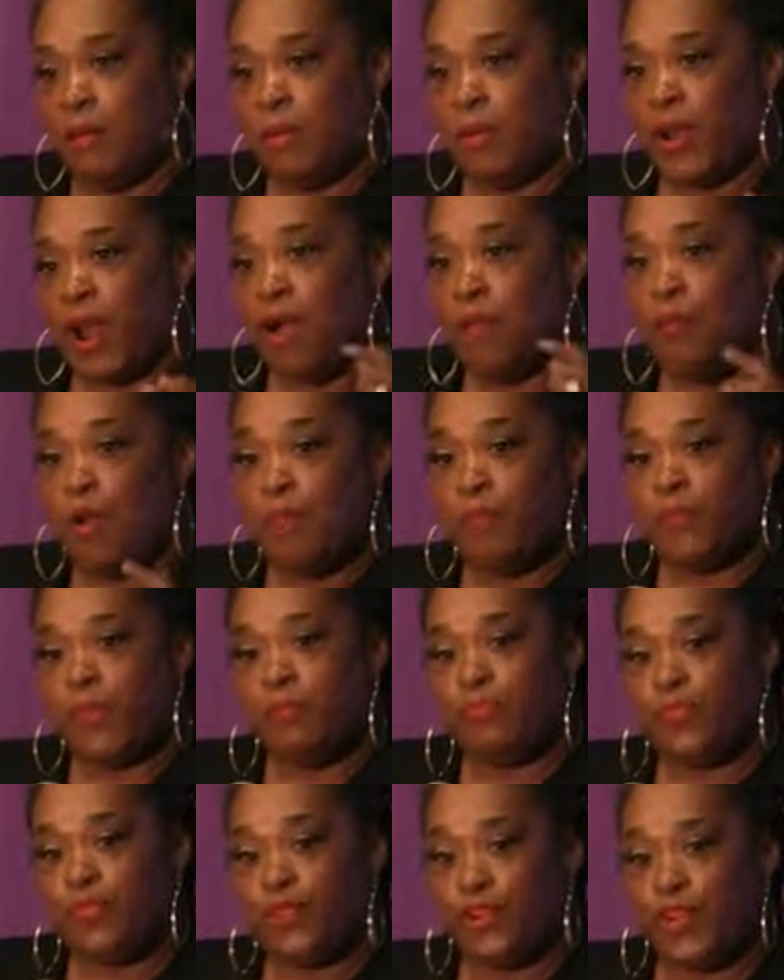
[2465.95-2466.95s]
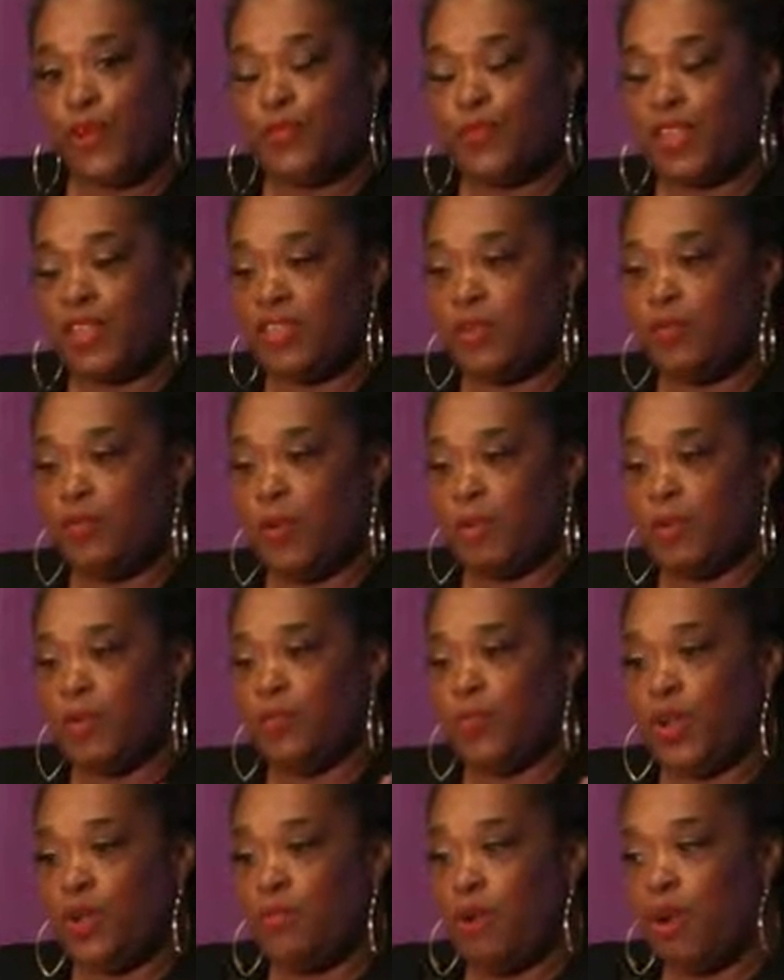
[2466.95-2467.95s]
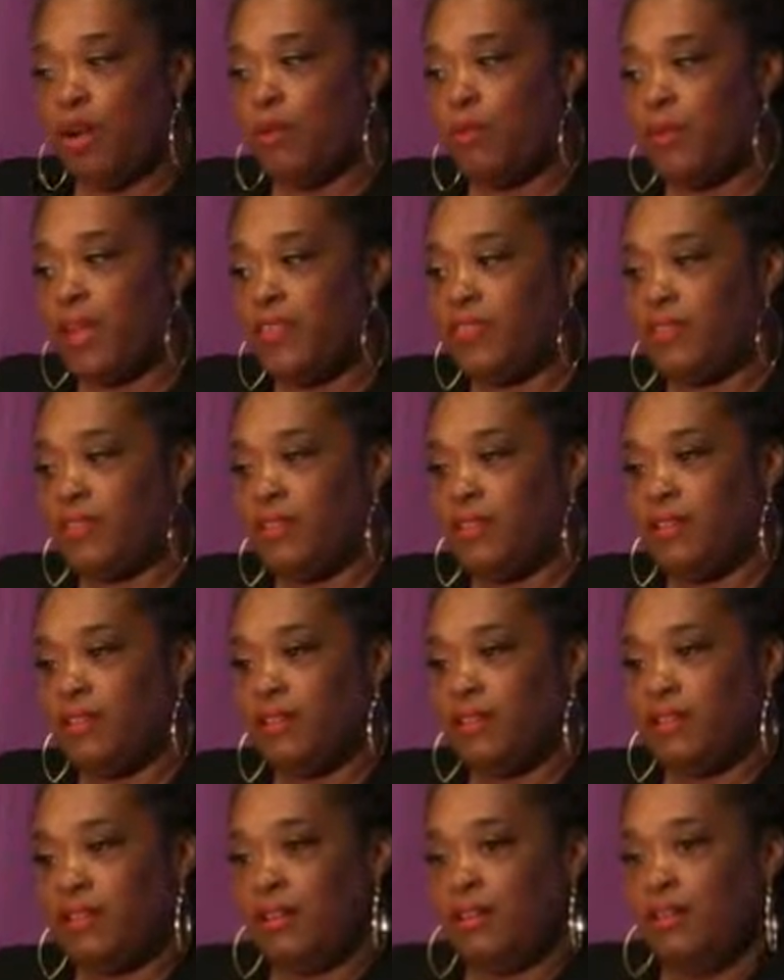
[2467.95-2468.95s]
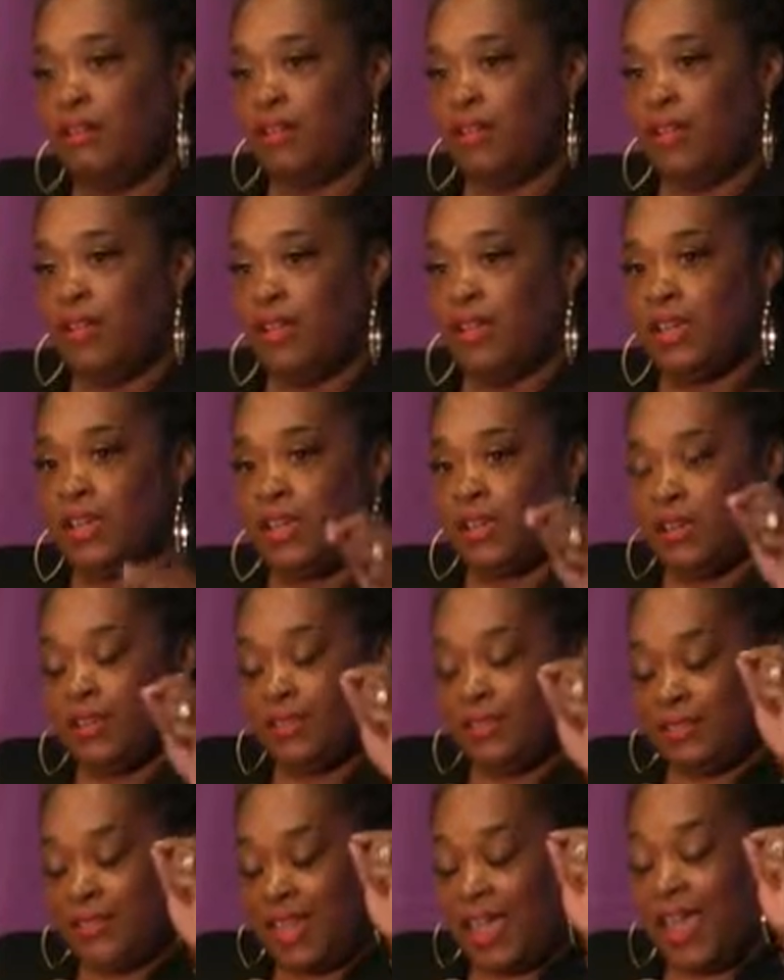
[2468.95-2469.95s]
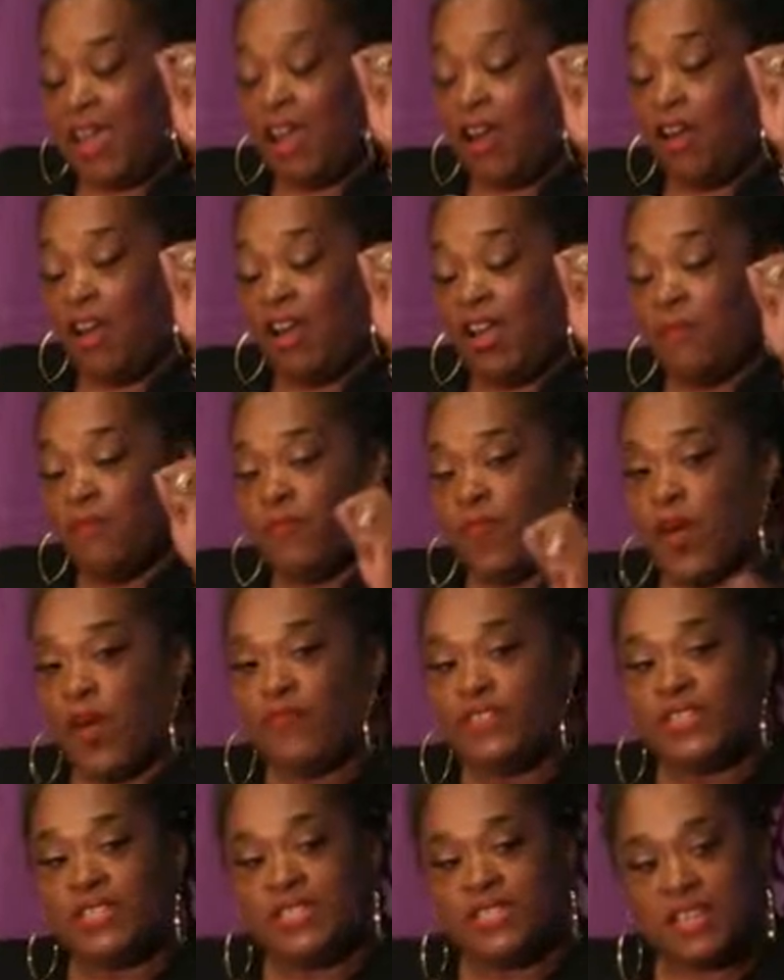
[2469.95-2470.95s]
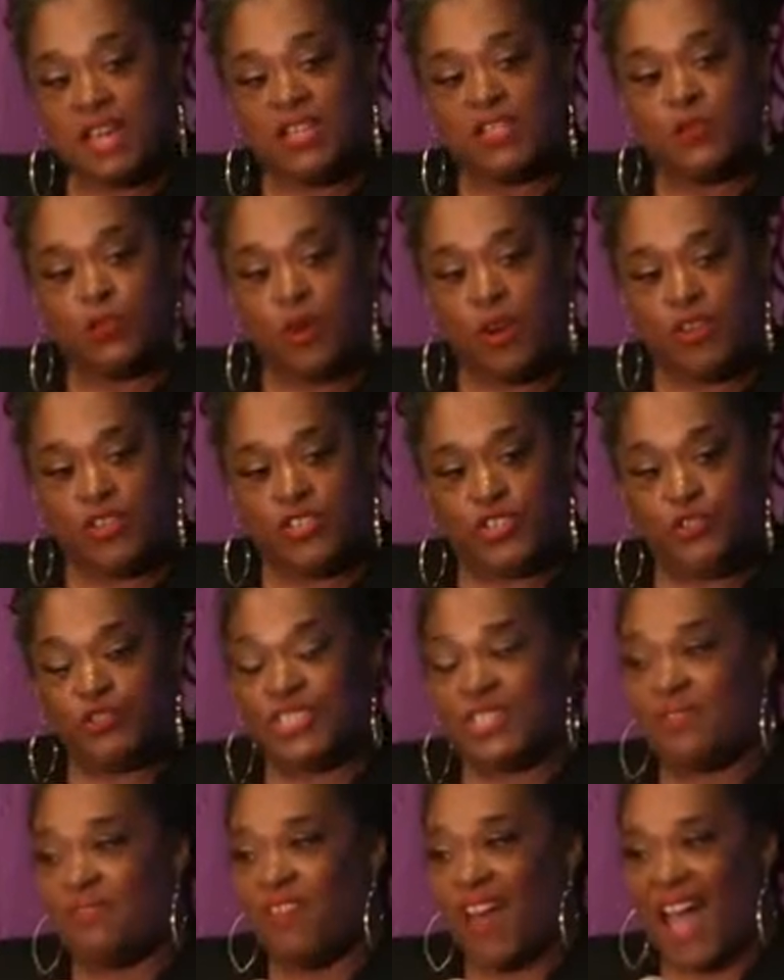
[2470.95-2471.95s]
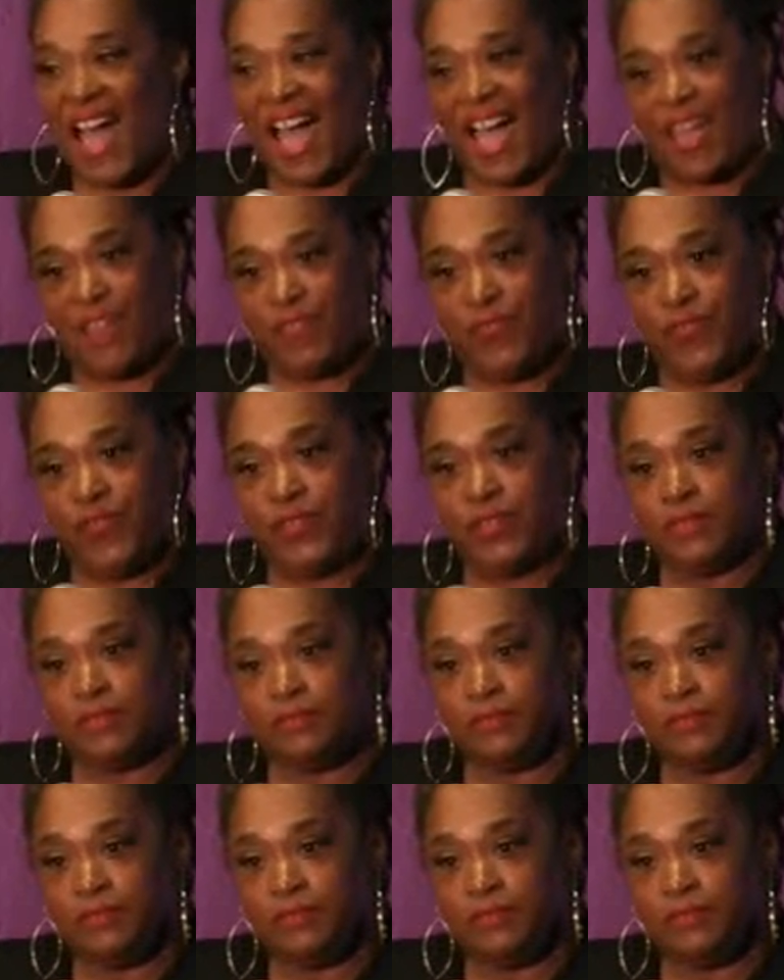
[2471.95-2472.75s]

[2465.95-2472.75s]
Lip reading: But I want people to know that the women we work with, they are involved in sex work to survive.